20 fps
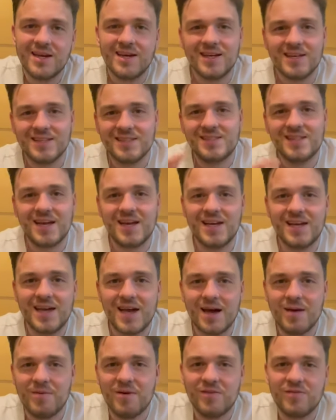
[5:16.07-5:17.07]
And take care,
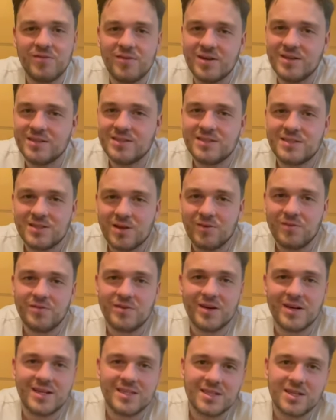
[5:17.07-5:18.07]
my friends. Don't
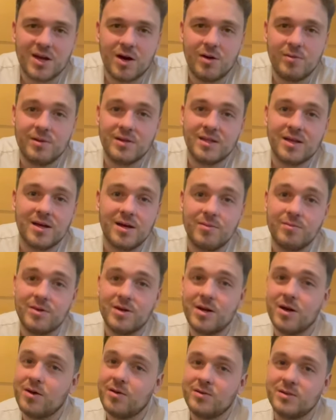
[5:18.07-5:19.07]
forget to comment down
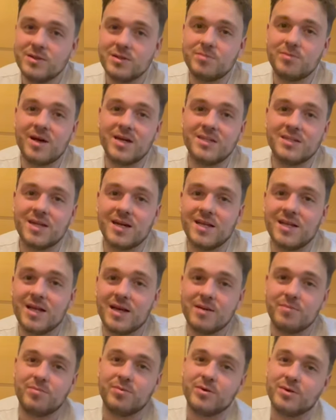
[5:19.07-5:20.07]
below and smash that like
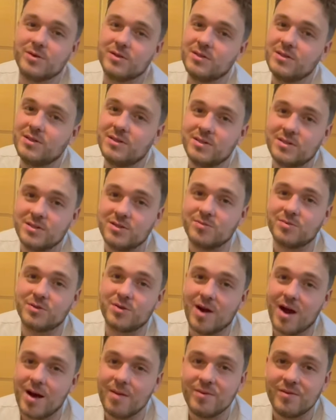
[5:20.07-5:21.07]
button.
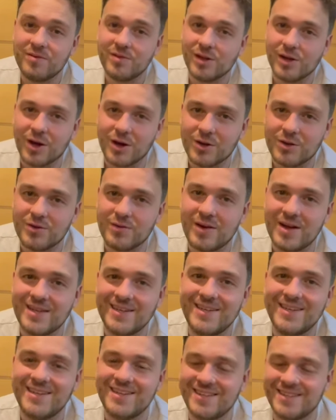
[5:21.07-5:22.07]
Subscribe if you're not already.
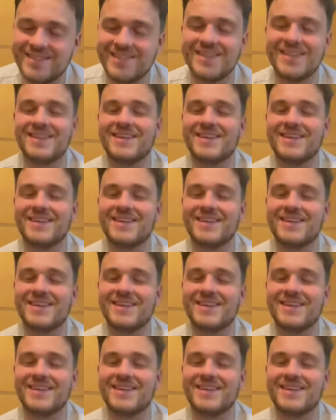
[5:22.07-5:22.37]
Take